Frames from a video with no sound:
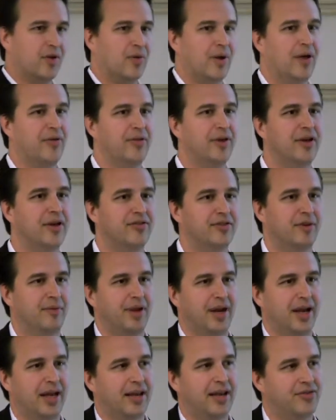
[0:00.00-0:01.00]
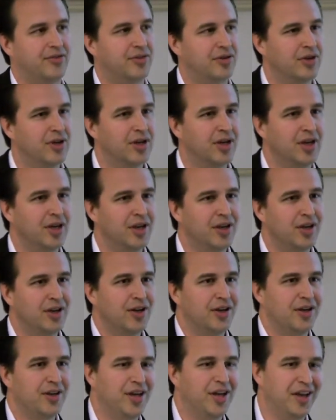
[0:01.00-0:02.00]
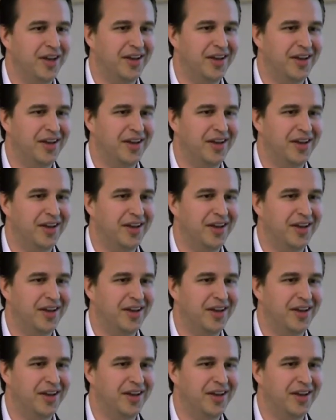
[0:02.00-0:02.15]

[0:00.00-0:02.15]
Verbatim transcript: around this. I mean, I guess you